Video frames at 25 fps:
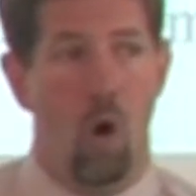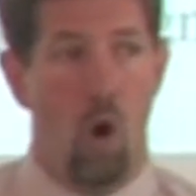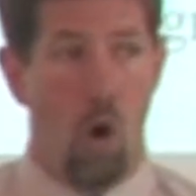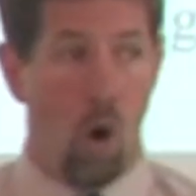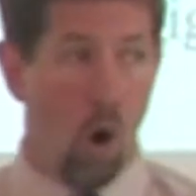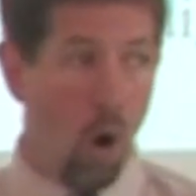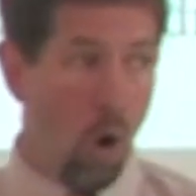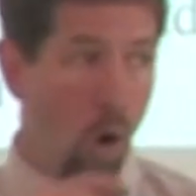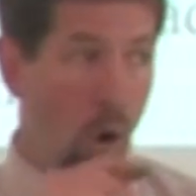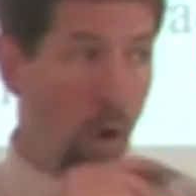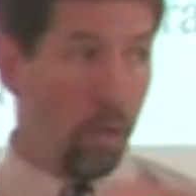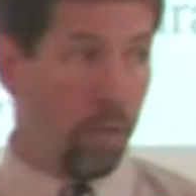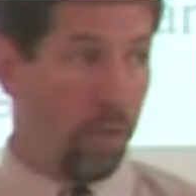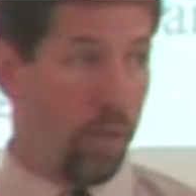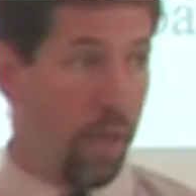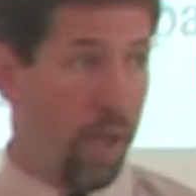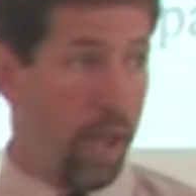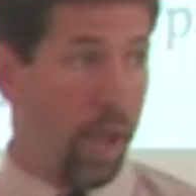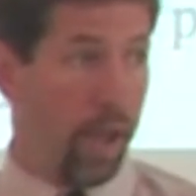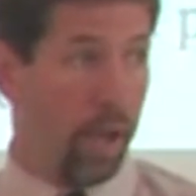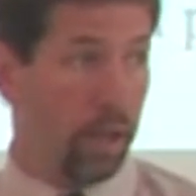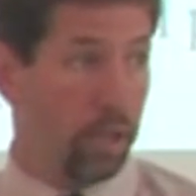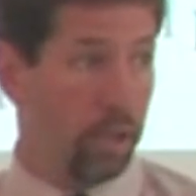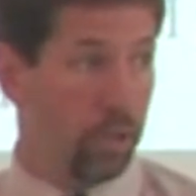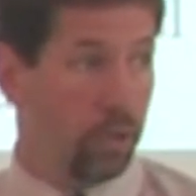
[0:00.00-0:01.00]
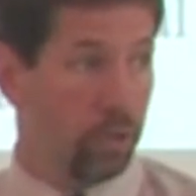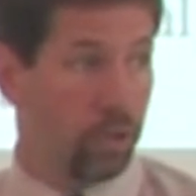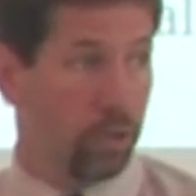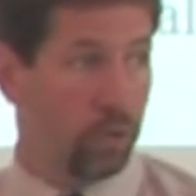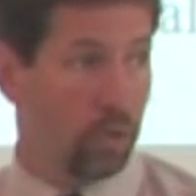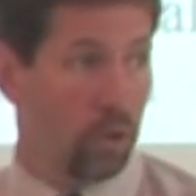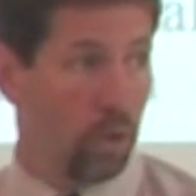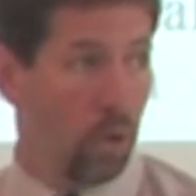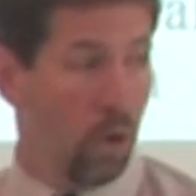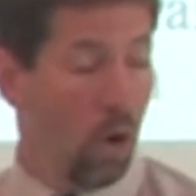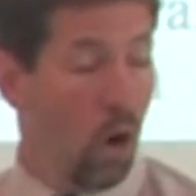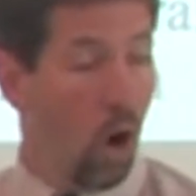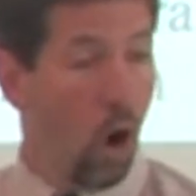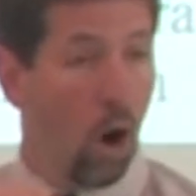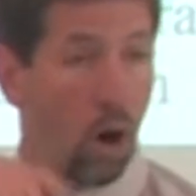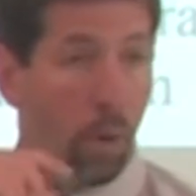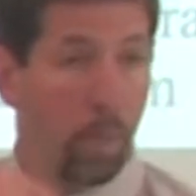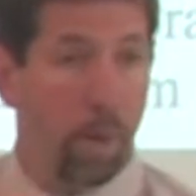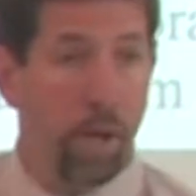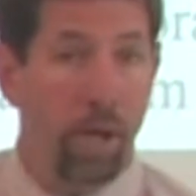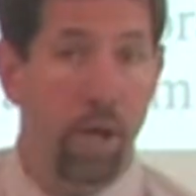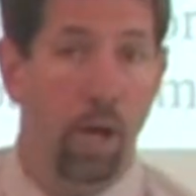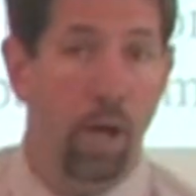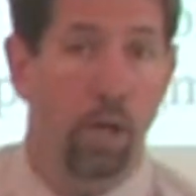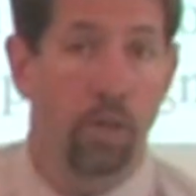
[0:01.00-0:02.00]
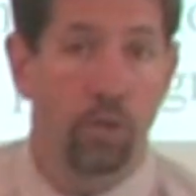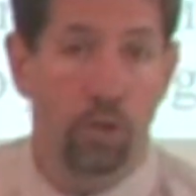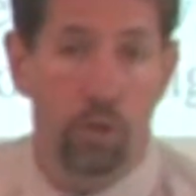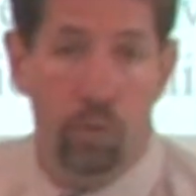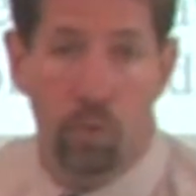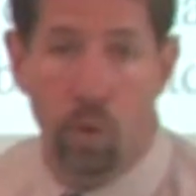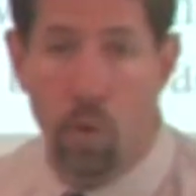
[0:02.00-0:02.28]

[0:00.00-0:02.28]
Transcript: all things are because of